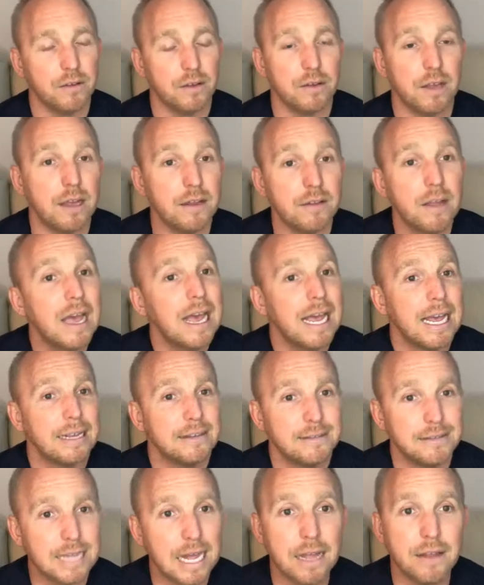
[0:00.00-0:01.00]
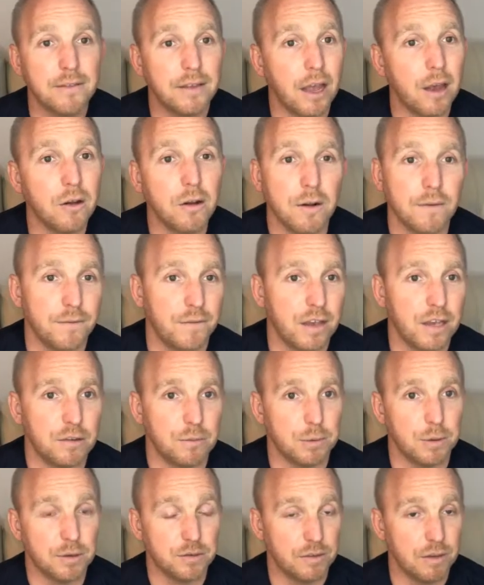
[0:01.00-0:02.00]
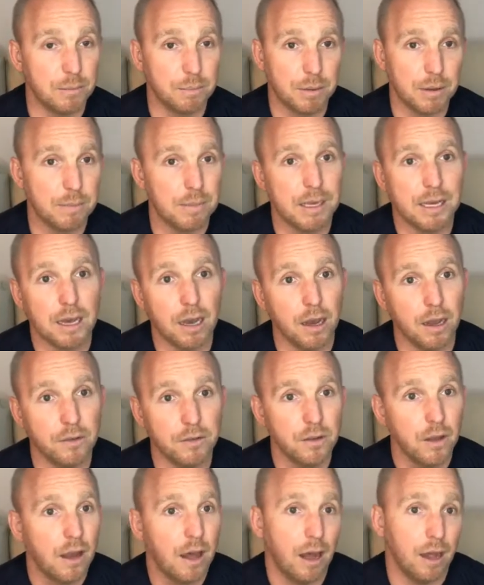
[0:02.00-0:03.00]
it stands out on Facebook simply because